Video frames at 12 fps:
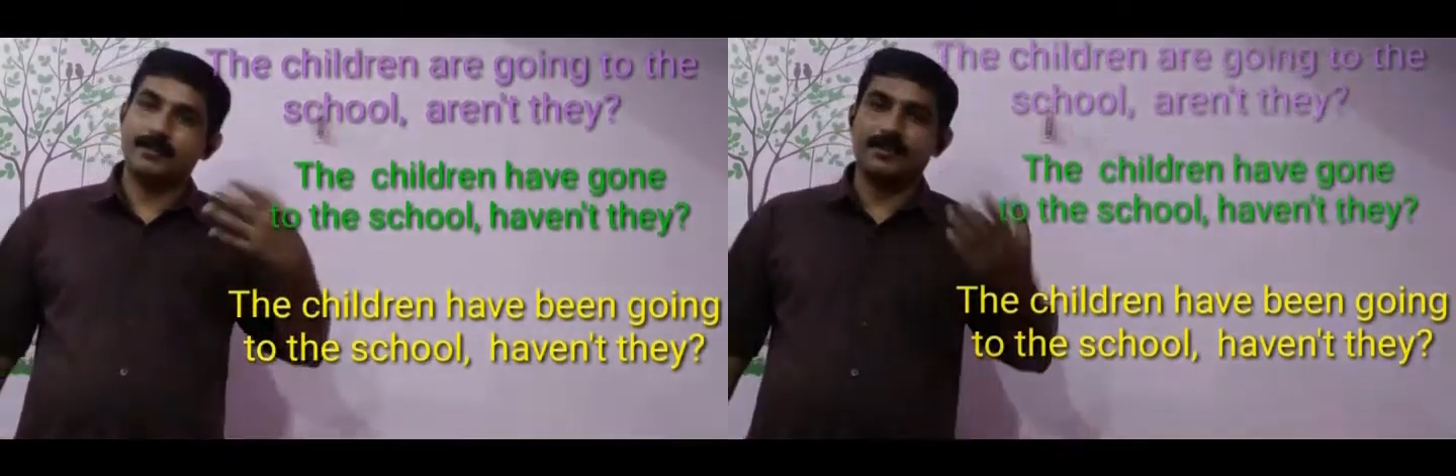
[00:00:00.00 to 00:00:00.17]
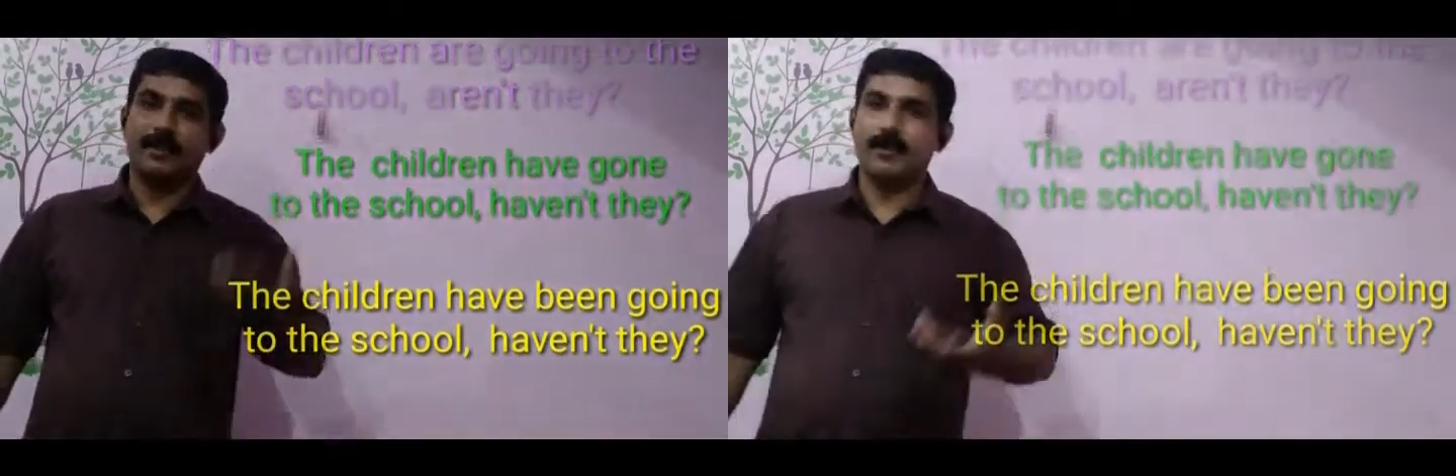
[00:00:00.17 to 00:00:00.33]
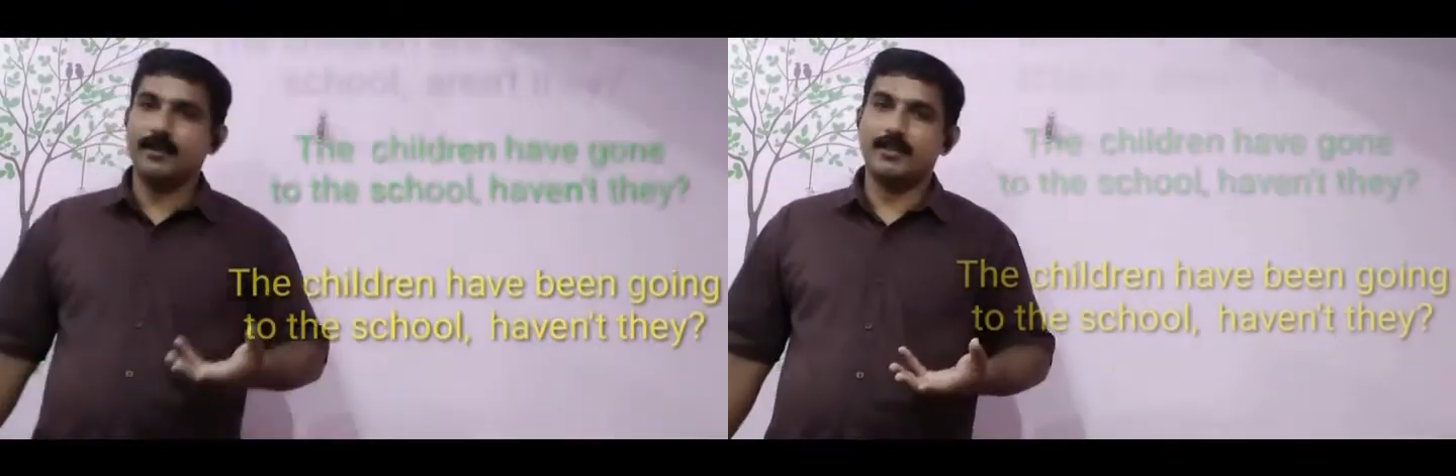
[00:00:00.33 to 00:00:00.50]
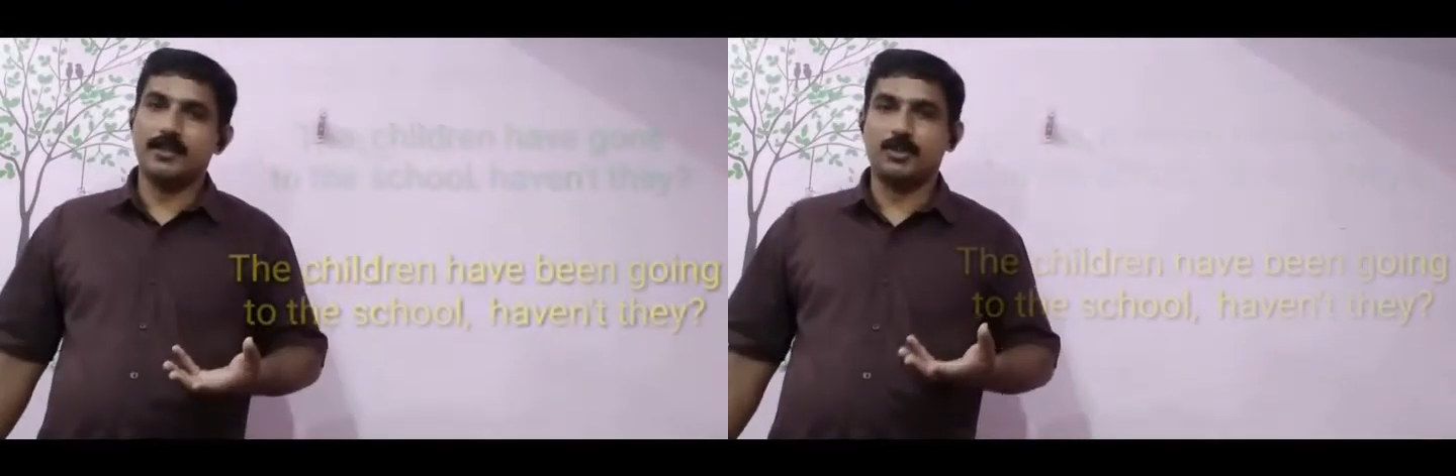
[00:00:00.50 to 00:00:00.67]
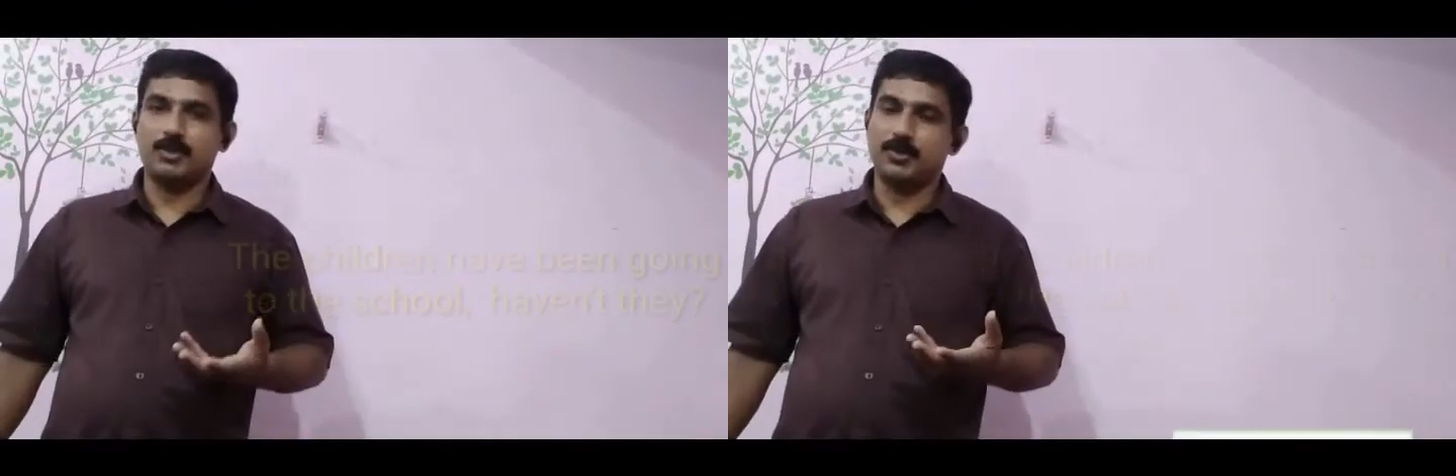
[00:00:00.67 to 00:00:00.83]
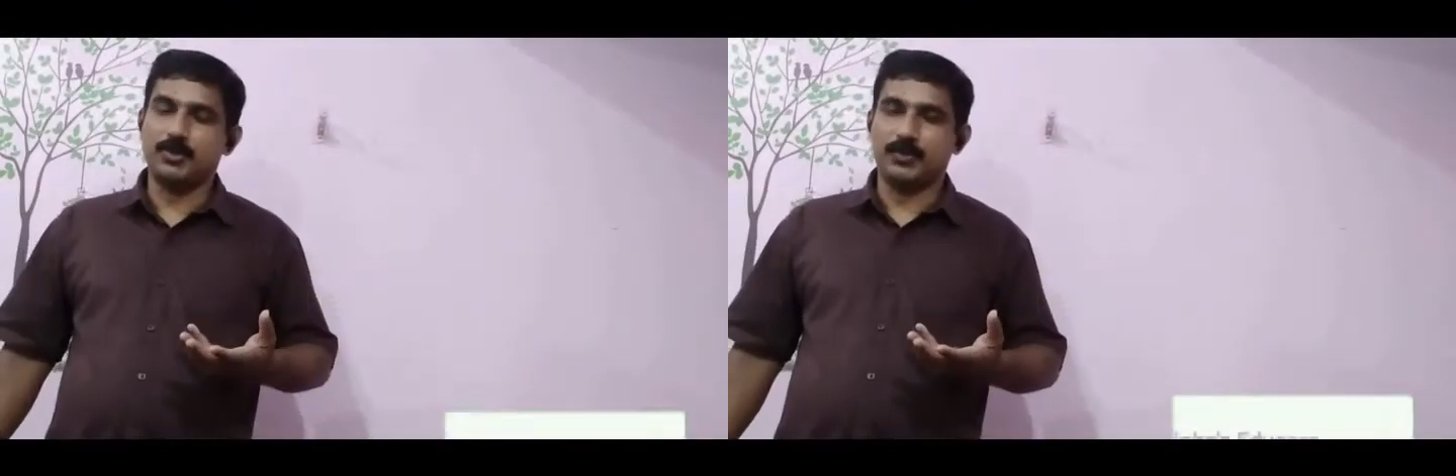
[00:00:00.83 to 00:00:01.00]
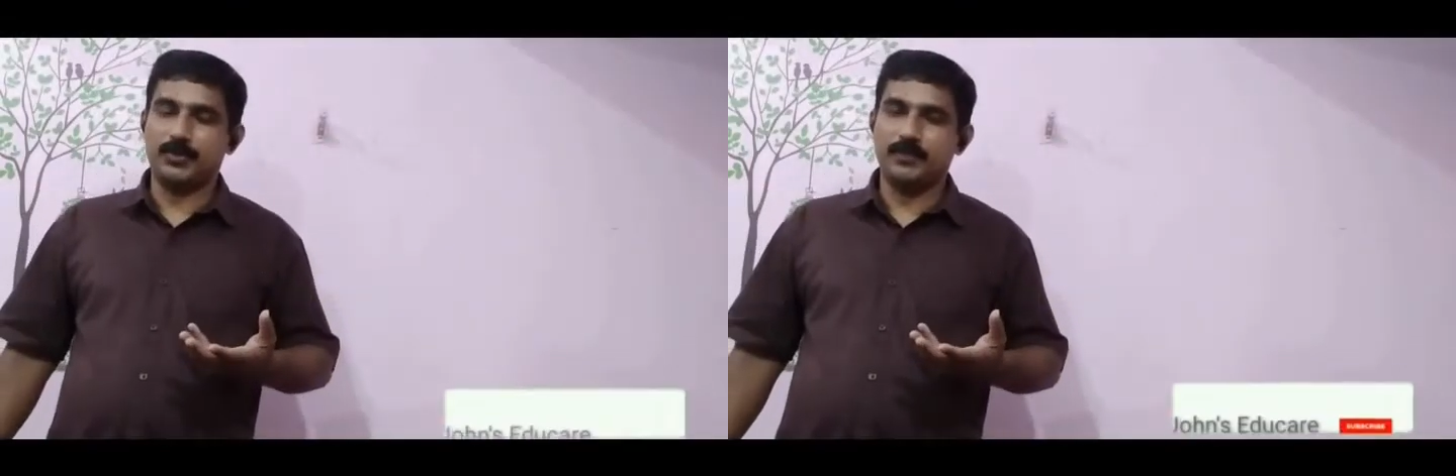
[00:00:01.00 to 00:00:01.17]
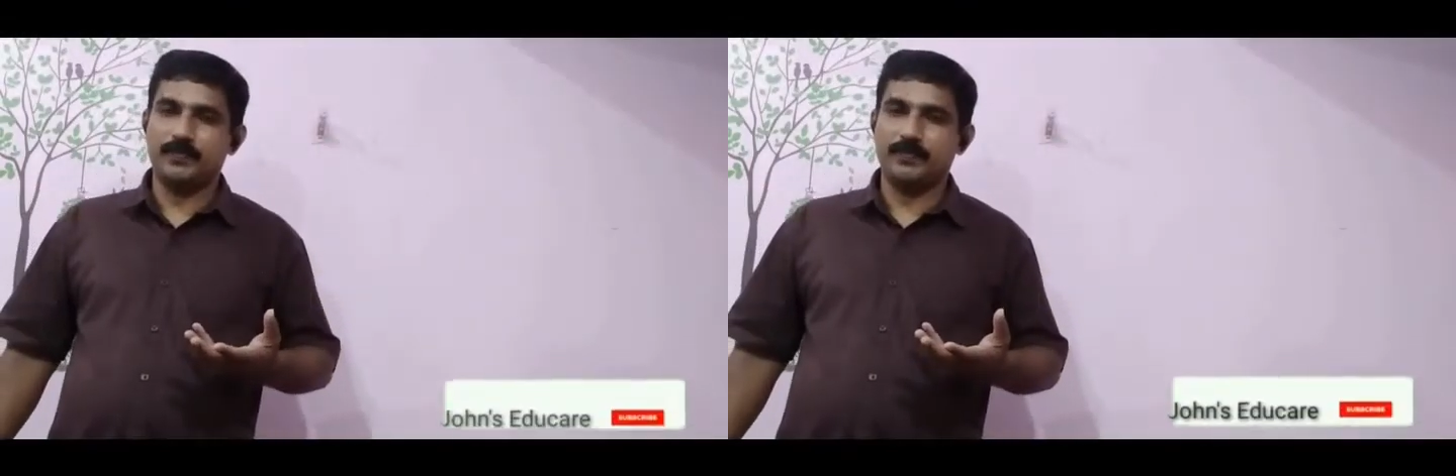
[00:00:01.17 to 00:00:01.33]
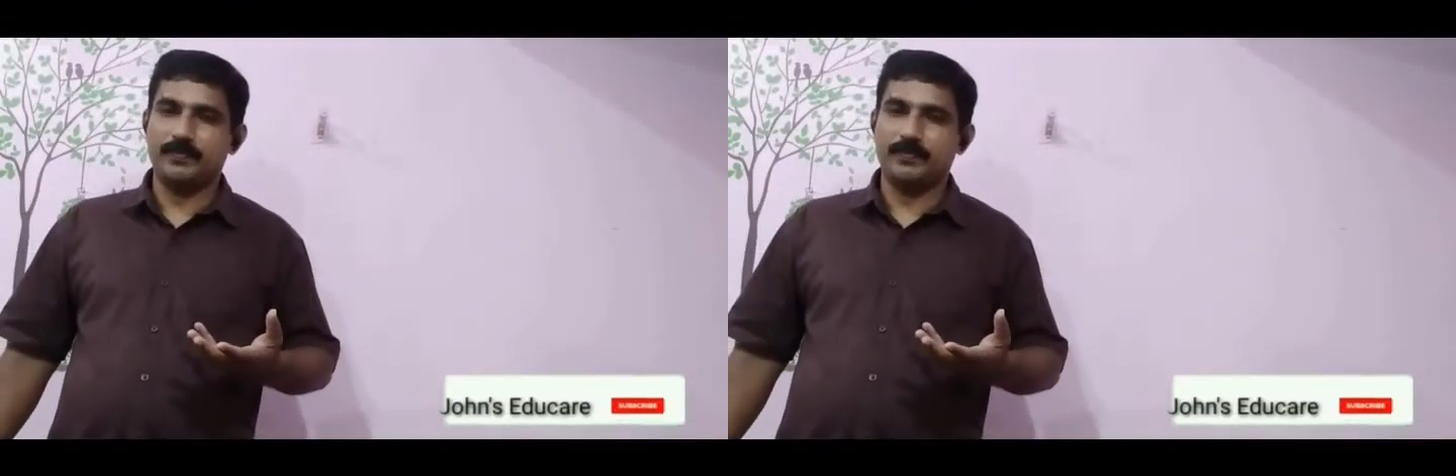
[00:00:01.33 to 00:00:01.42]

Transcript: sentences too.